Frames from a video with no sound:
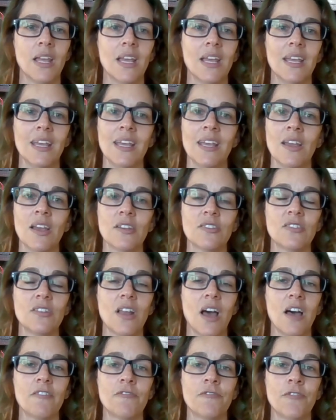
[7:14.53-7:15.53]
He has
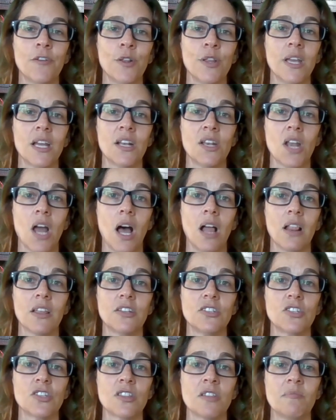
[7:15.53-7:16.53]
not fully
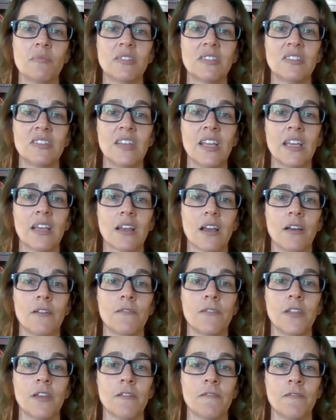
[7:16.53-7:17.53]
acknowledged the mistake of
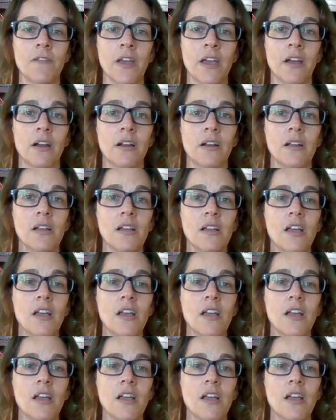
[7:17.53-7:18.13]
the affair,